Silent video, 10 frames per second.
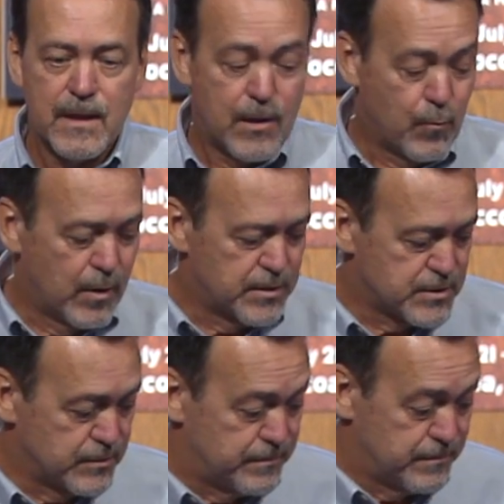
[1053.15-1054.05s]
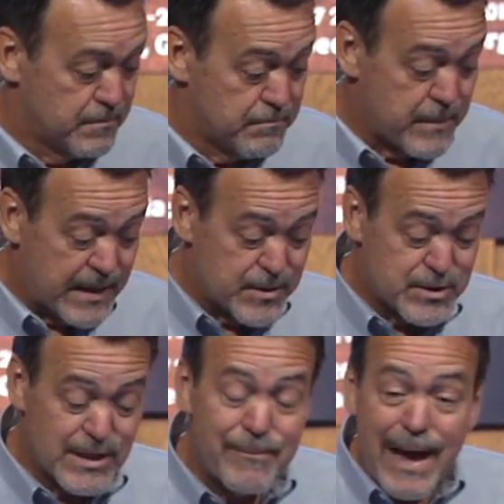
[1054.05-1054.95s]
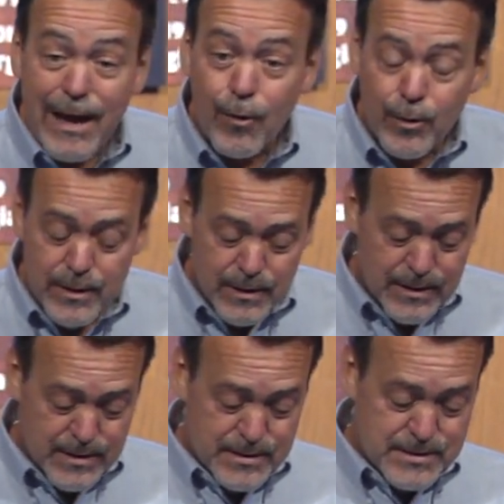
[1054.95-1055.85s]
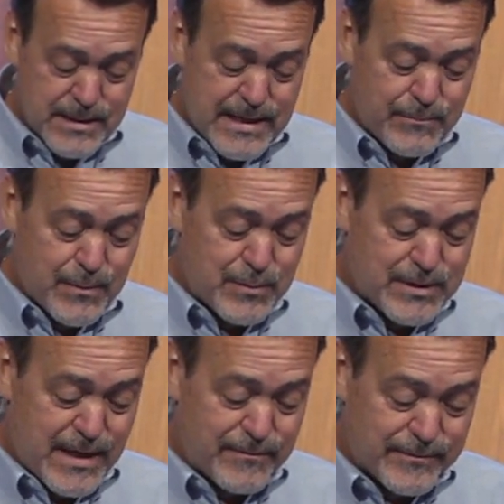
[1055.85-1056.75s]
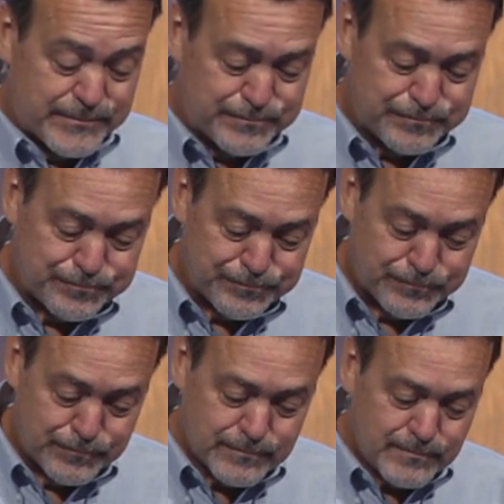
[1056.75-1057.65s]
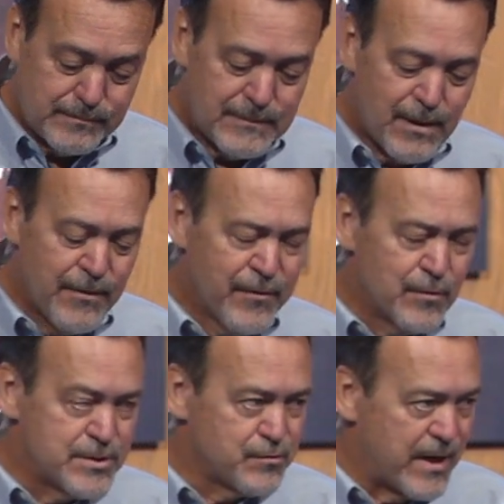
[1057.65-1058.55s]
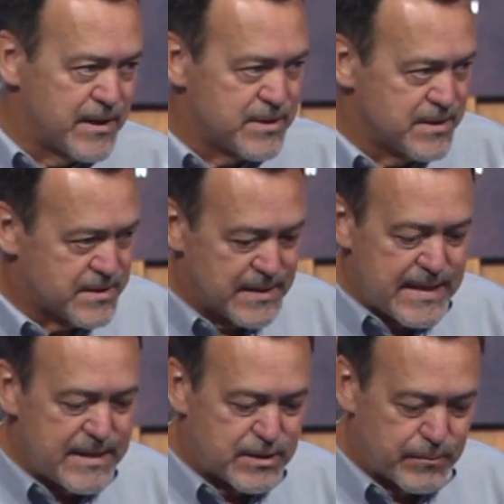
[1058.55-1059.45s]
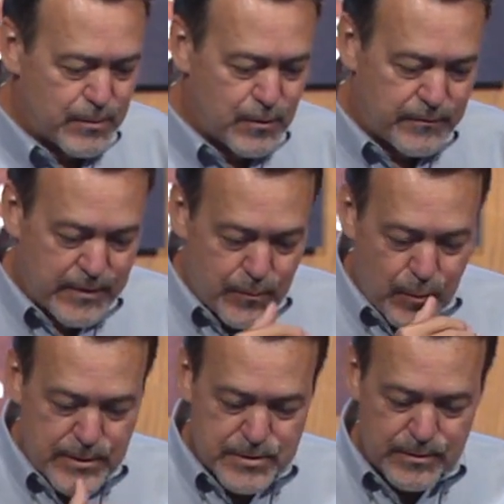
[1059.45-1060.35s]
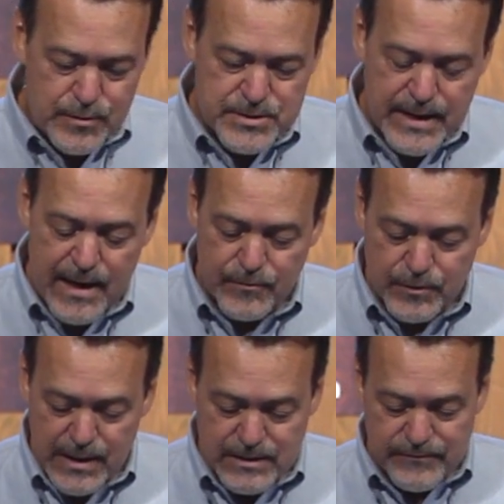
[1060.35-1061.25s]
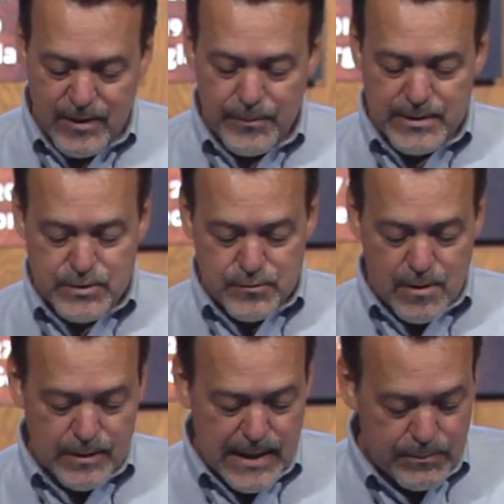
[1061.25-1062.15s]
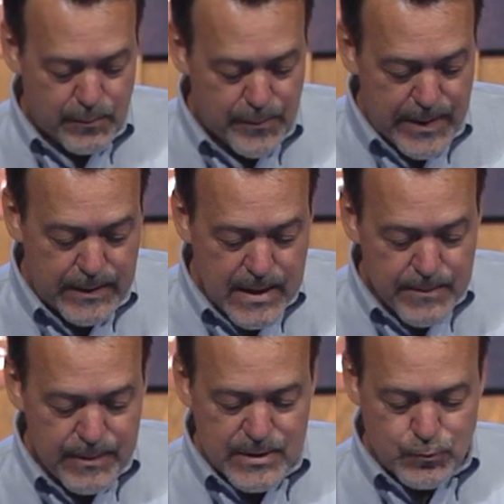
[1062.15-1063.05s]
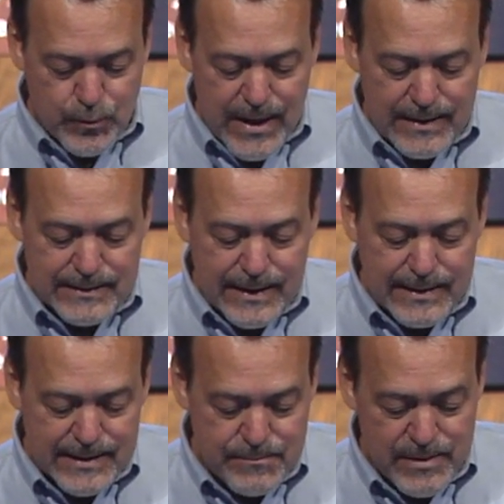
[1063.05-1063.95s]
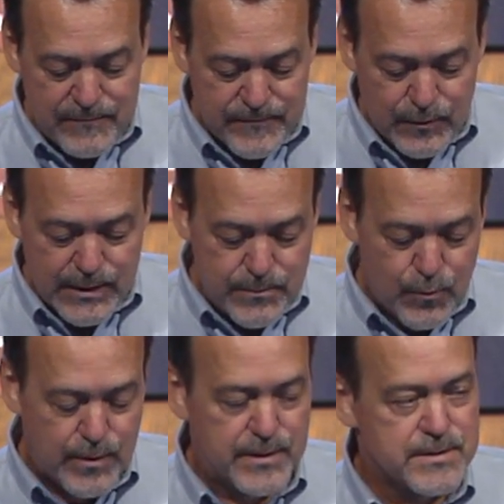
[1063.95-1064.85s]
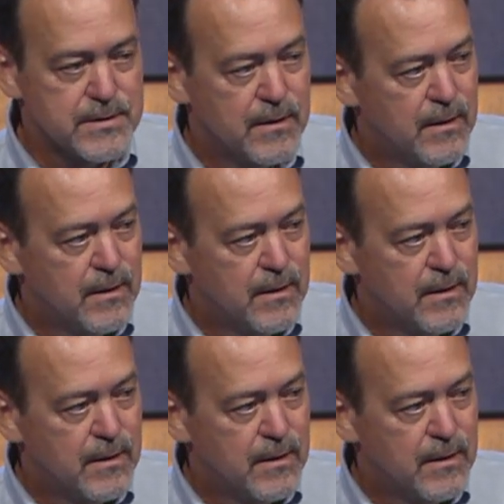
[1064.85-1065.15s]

And we'll also manage somehow to keep them safe. Third strategy is the need to move. Boys are losing out. They're not developing a strong, capable men because we're not letting them be fully boys.